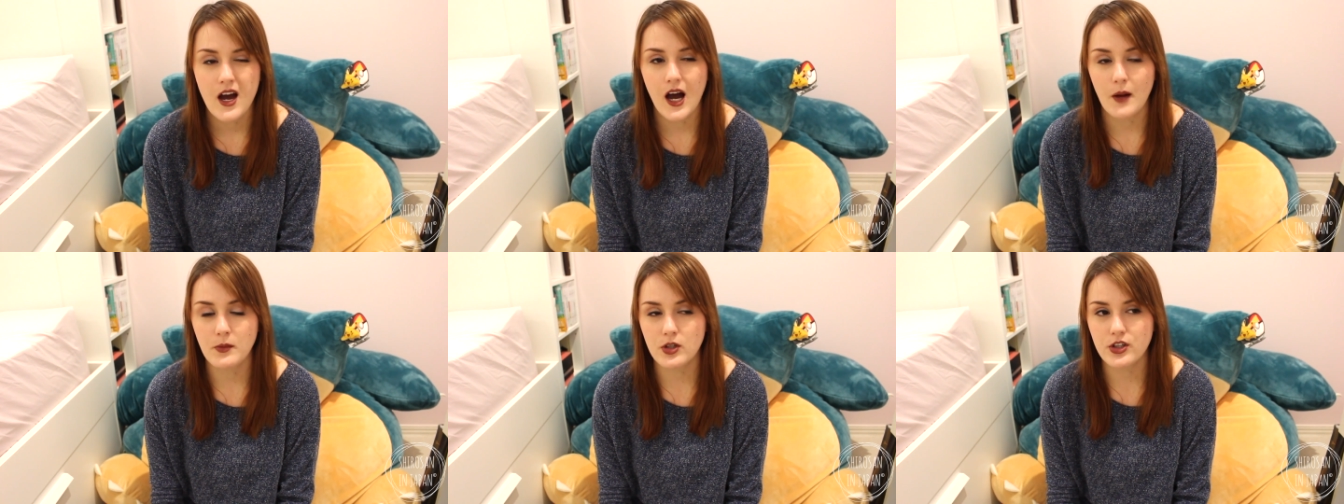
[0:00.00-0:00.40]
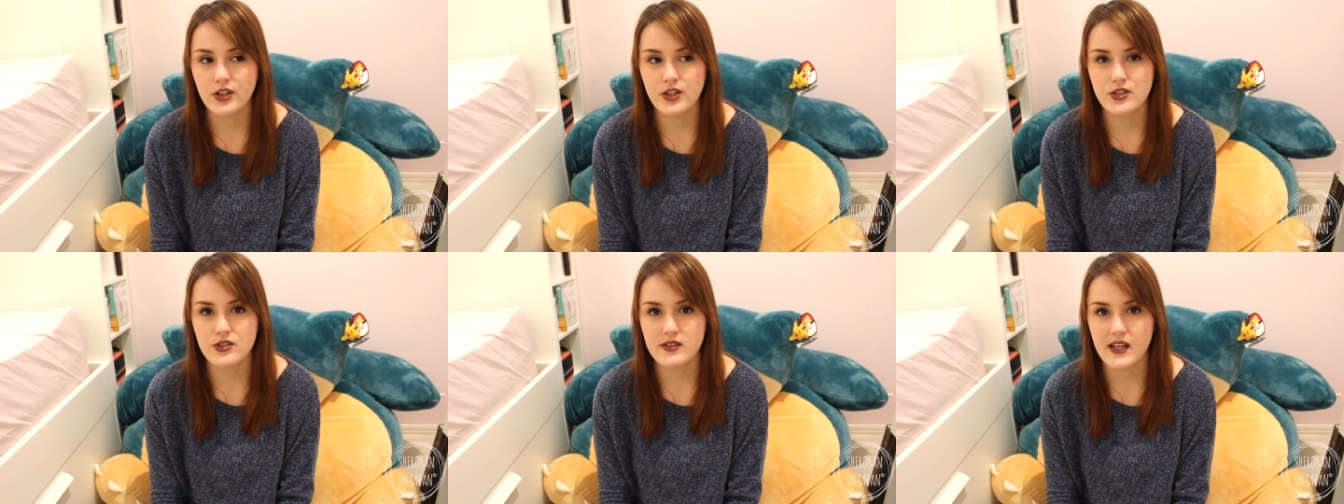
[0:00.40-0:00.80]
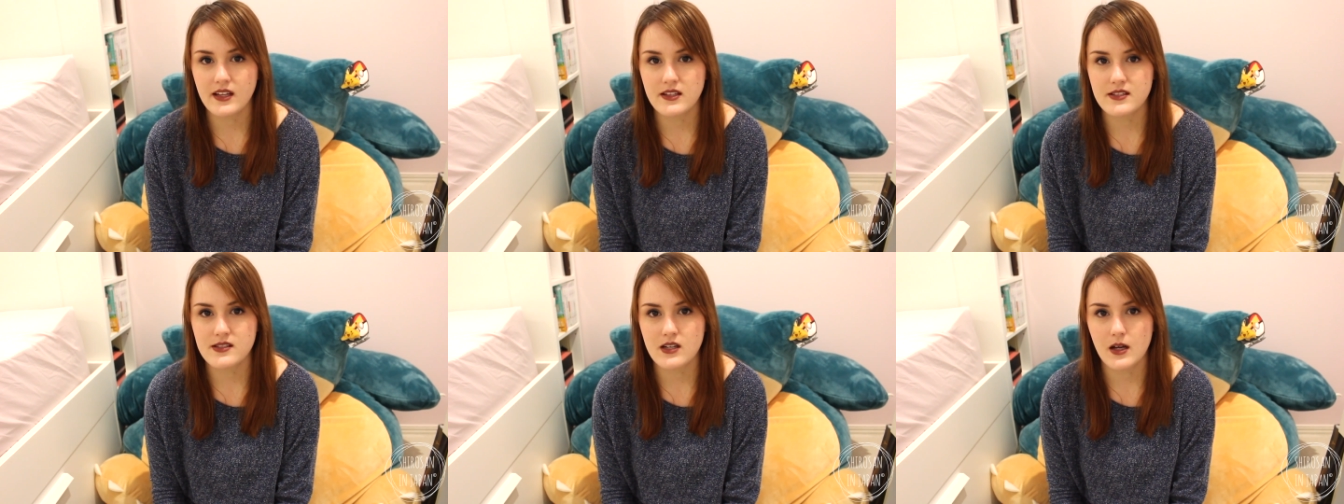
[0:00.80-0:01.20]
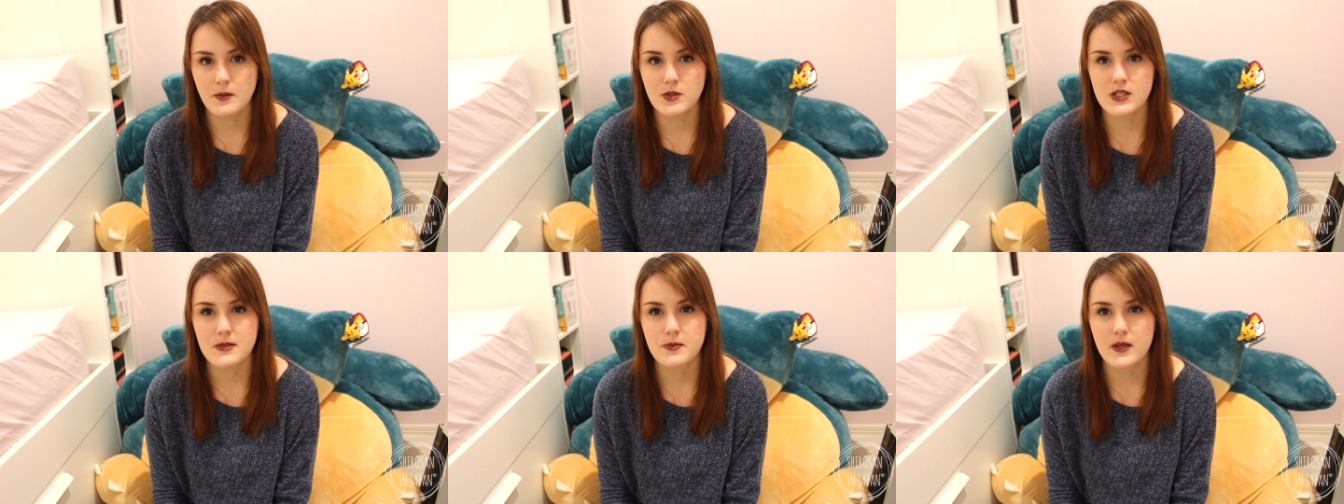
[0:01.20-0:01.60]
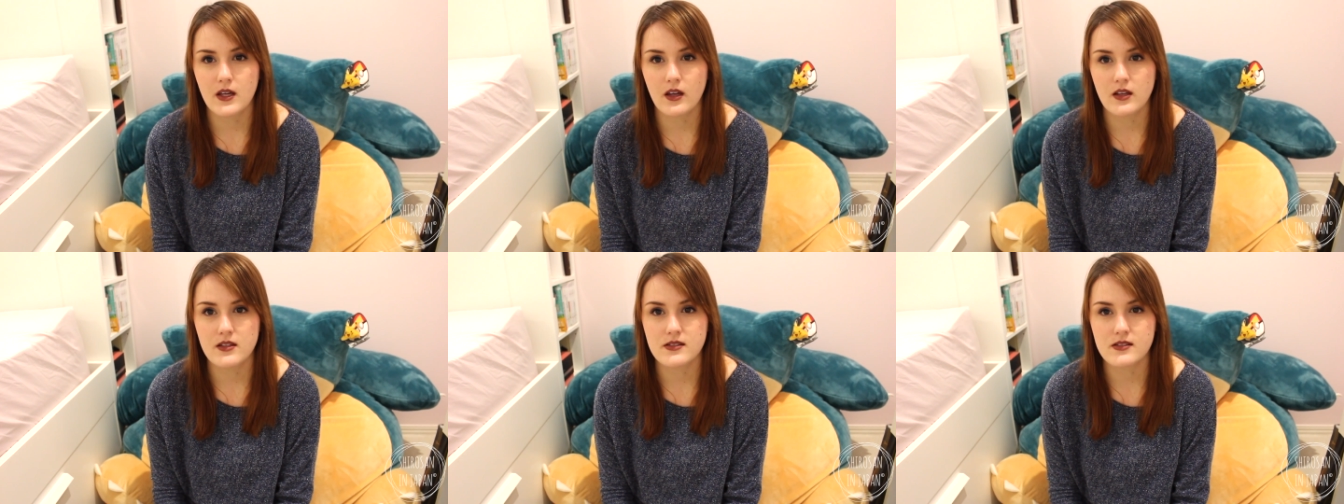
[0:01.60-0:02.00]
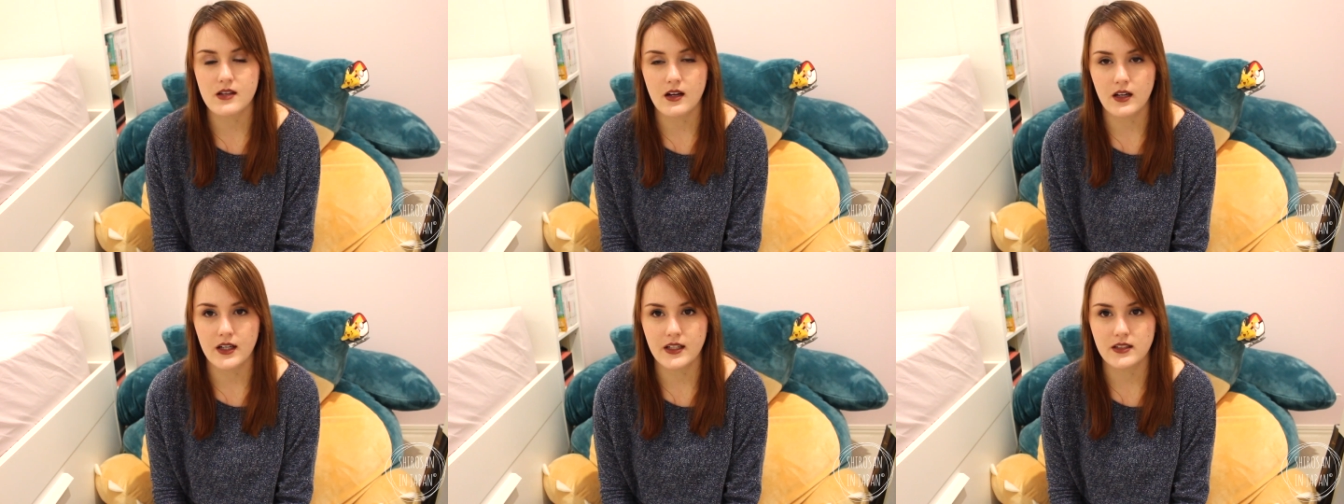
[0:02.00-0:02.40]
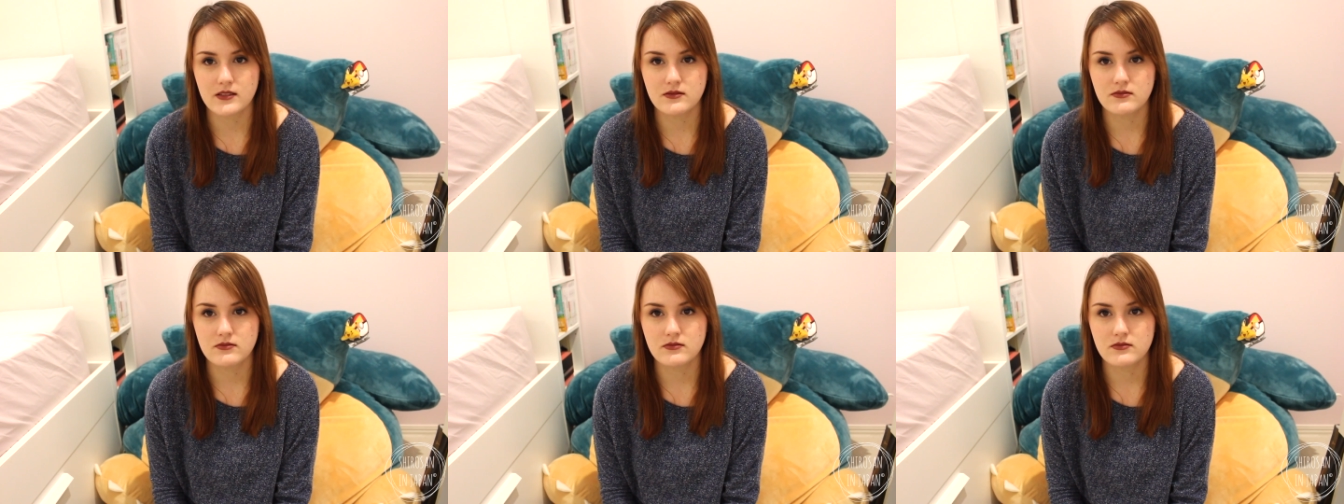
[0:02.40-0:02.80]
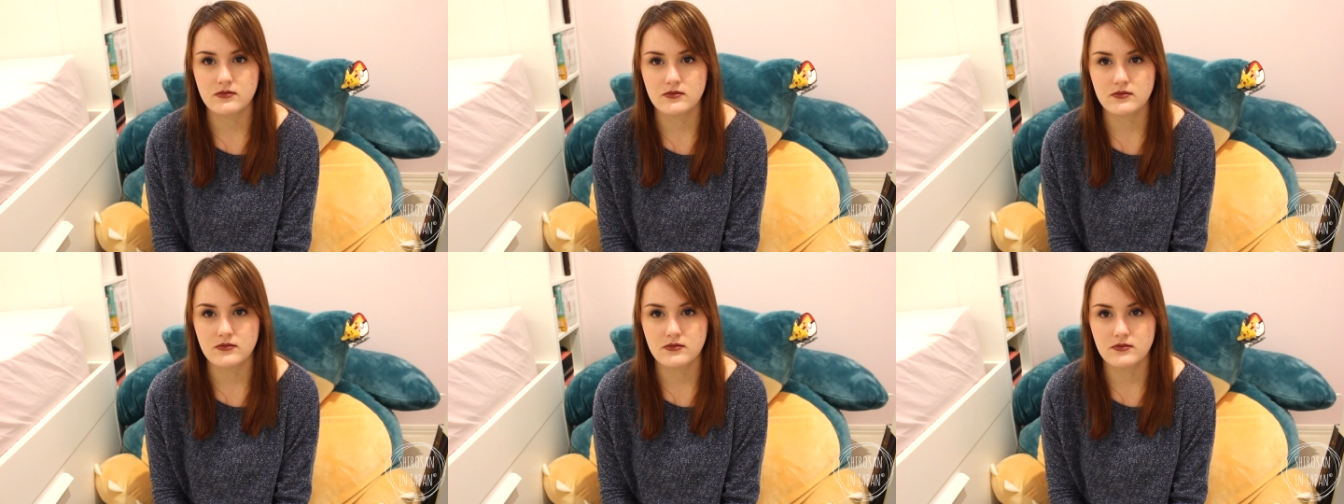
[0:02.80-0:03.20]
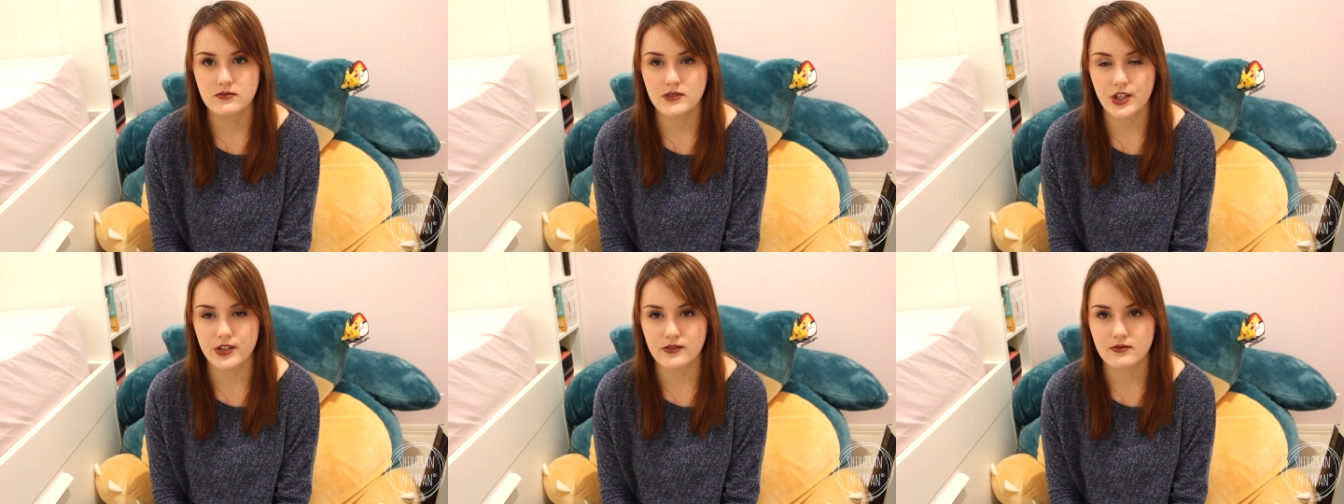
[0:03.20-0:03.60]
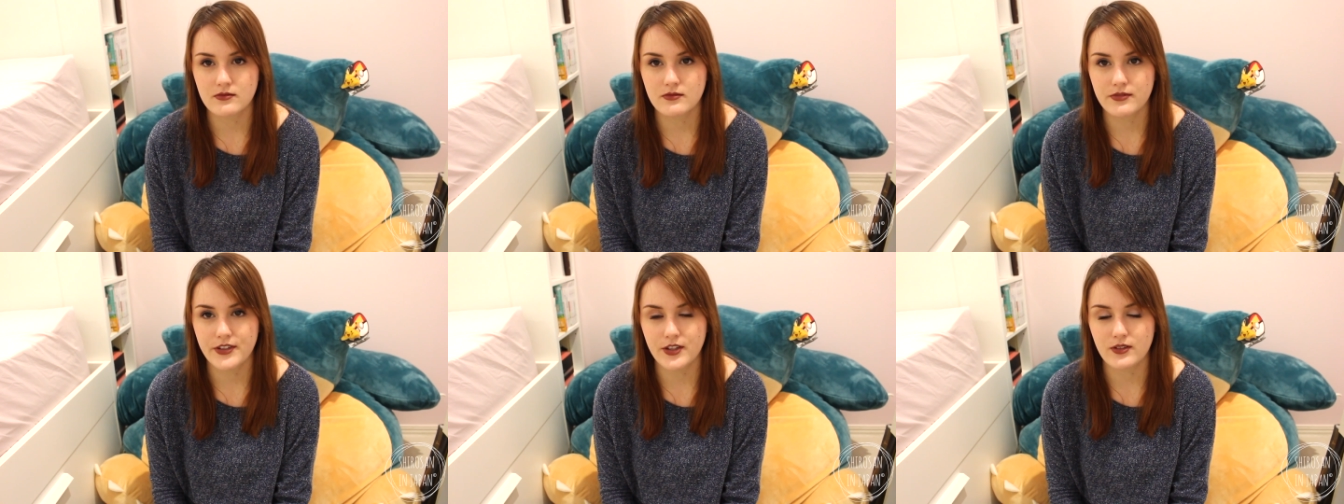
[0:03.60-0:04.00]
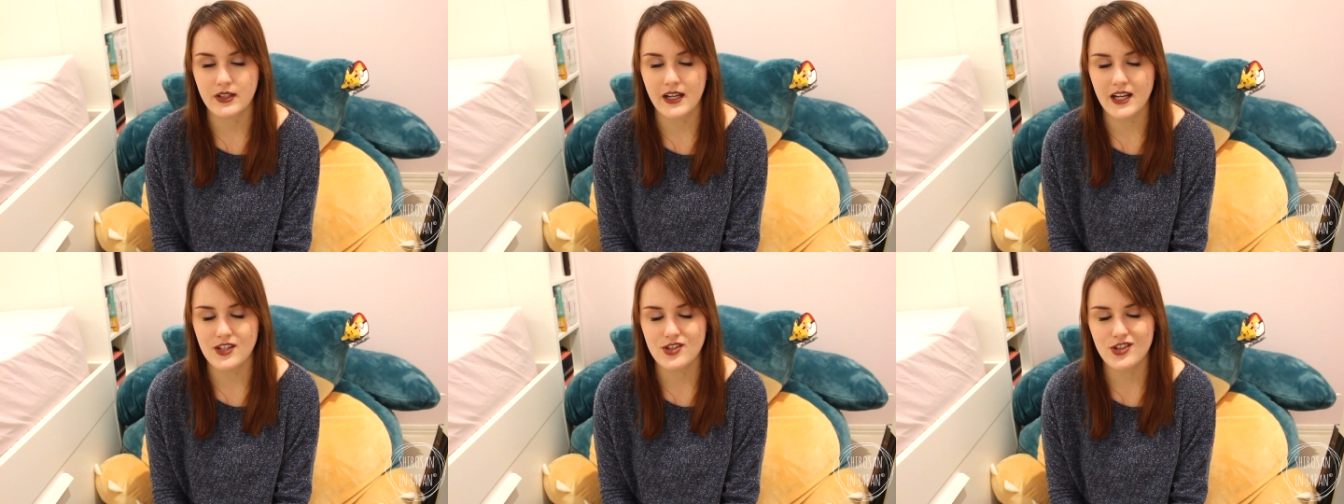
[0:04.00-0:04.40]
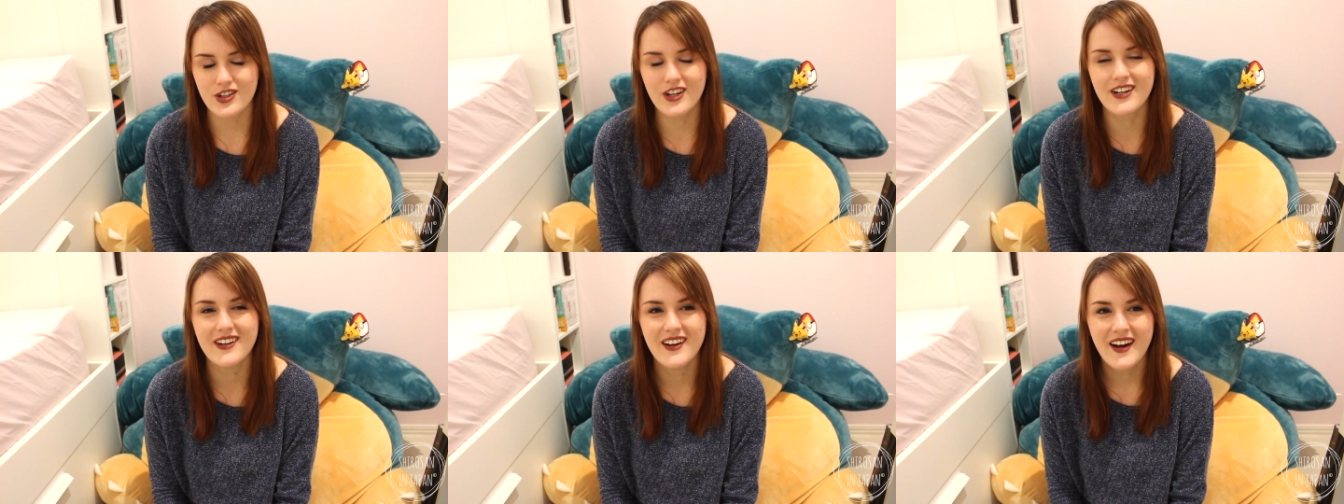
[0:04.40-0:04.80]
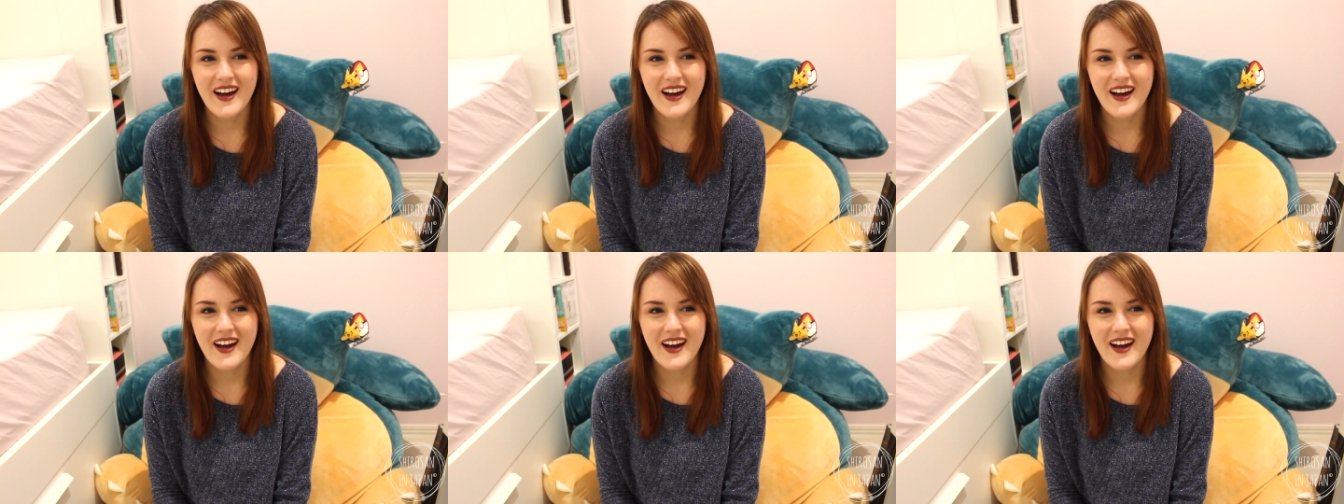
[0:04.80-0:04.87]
I'm not going to do that this time just because I don't feel the need to.